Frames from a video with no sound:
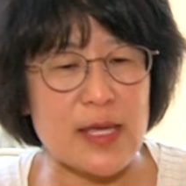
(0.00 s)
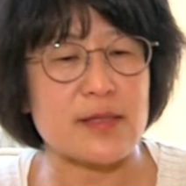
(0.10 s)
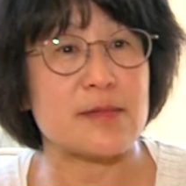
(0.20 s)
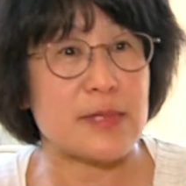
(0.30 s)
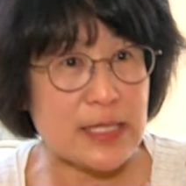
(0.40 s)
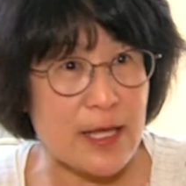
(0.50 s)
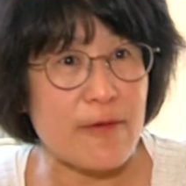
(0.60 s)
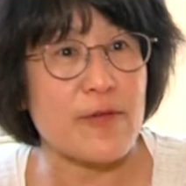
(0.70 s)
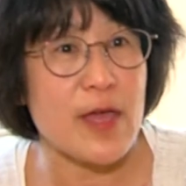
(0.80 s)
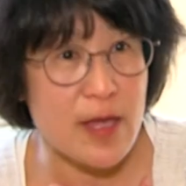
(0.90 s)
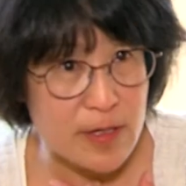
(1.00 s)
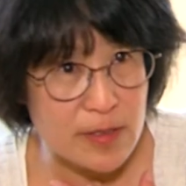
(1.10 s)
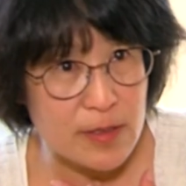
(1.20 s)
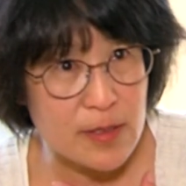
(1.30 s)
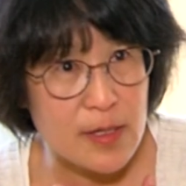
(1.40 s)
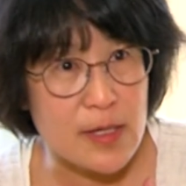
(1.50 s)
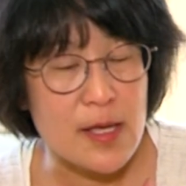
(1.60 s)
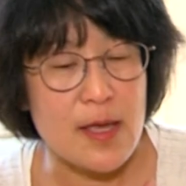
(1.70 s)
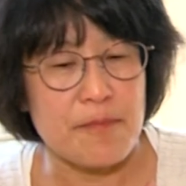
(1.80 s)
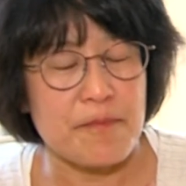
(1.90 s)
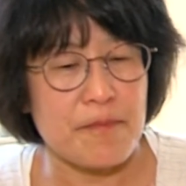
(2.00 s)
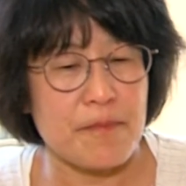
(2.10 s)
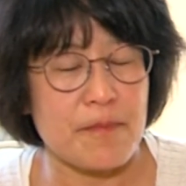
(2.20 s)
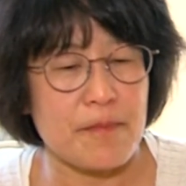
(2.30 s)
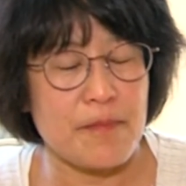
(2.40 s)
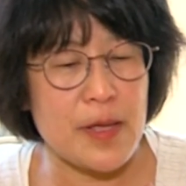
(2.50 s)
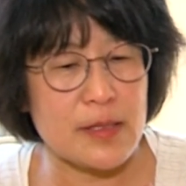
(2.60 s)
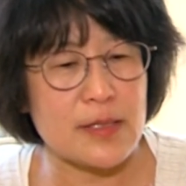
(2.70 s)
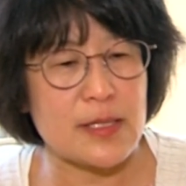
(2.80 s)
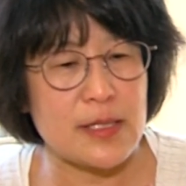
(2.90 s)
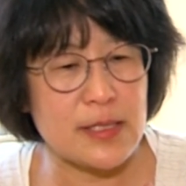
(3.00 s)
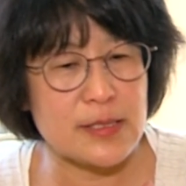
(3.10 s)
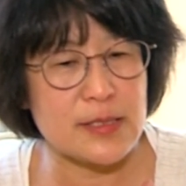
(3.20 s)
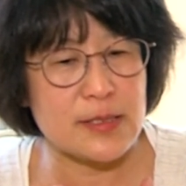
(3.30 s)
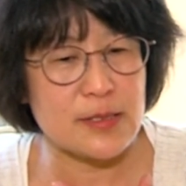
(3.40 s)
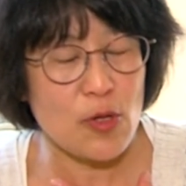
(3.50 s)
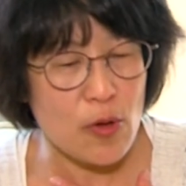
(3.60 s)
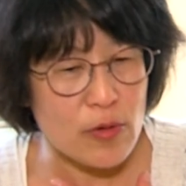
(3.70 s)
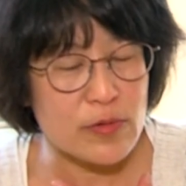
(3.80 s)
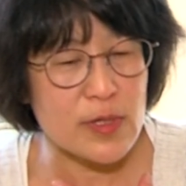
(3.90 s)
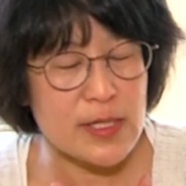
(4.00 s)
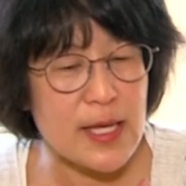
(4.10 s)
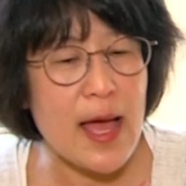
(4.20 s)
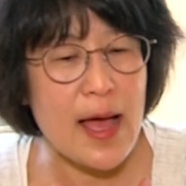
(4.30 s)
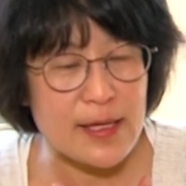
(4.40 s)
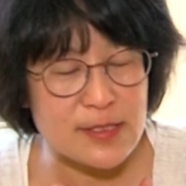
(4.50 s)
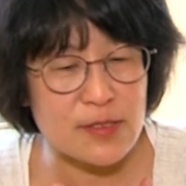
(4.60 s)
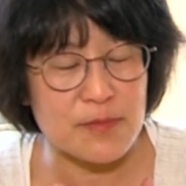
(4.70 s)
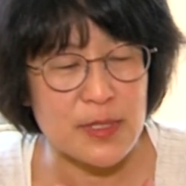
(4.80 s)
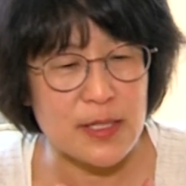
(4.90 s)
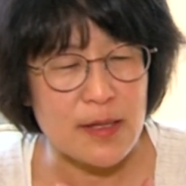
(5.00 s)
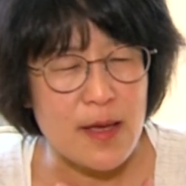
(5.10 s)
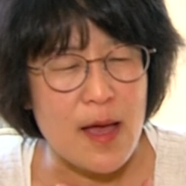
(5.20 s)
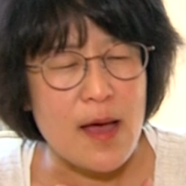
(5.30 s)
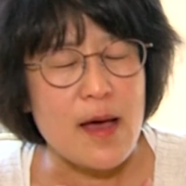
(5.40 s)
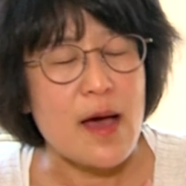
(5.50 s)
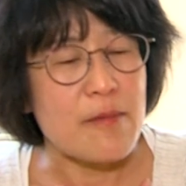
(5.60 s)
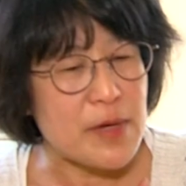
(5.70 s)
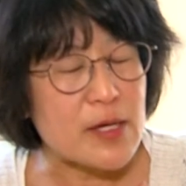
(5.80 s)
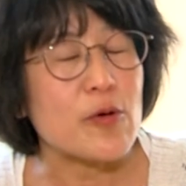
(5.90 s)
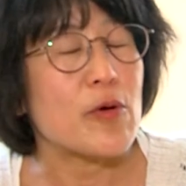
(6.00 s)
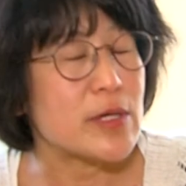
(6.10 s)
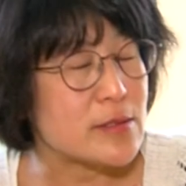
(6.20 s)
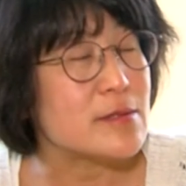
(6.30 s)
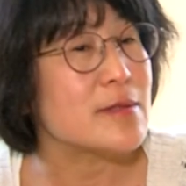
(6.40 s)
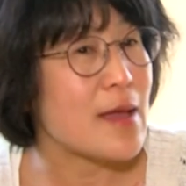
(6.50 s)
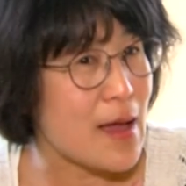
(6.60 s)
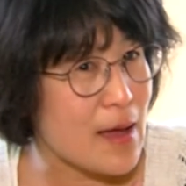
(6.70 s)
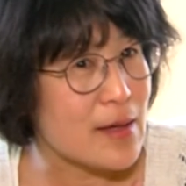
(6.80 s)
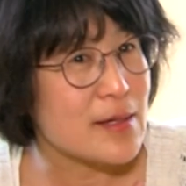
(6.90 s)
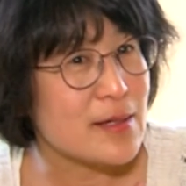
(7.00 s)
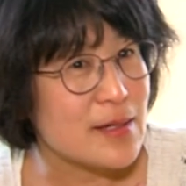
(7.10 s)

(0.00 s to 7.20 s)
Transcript: get enough air. But he asked me, am I going to die?